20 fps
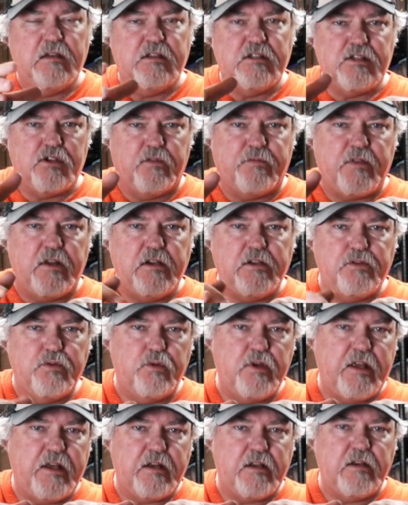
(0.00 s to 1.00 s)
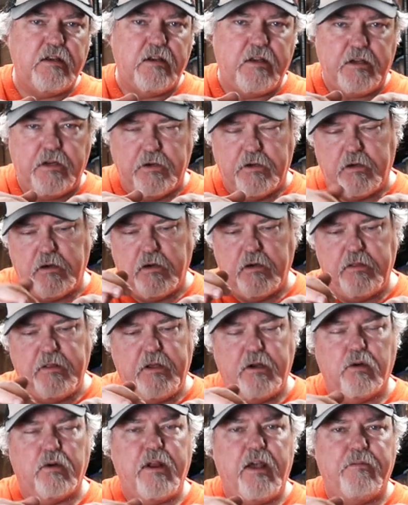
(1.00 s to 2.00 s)
So if they do get in here,
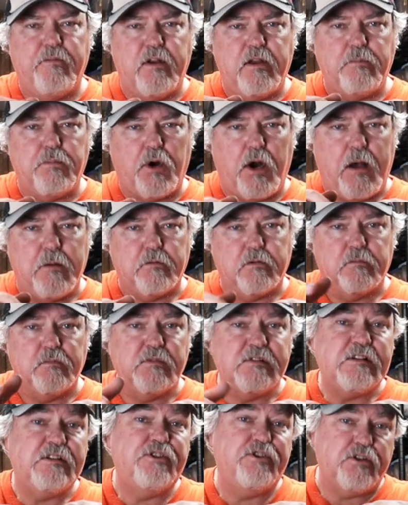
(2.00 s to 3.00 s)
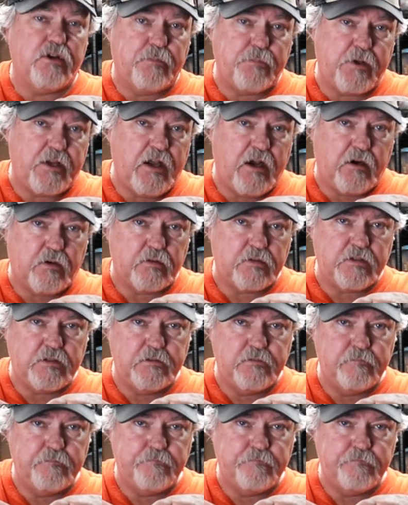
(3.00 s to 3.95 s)
they don't have any problems jumping out.